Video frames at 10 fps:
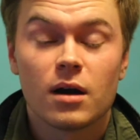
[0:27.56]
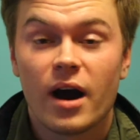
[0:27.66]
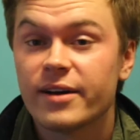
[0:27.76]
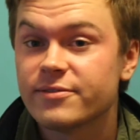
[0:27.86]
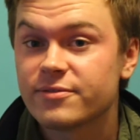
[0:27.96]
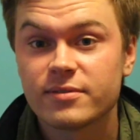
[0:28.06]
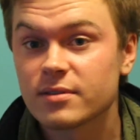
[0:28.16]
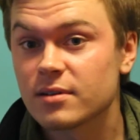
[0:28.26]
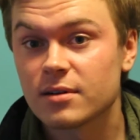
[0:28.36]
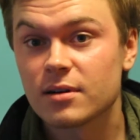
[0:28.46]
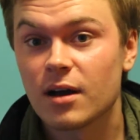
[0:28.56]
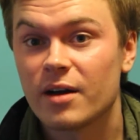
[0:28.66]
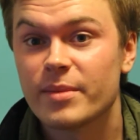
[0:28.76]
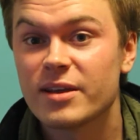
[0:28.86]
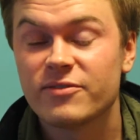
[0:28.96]
I've
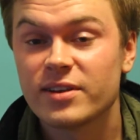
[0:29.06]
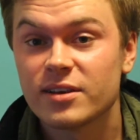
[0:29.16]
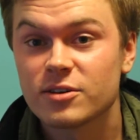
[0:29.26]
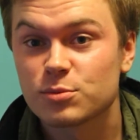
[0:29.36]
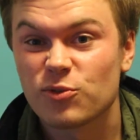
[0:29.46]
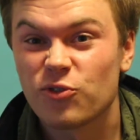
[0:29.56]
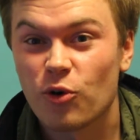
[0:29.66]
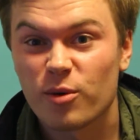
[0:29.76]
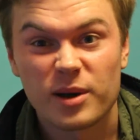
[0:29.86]
I made videos before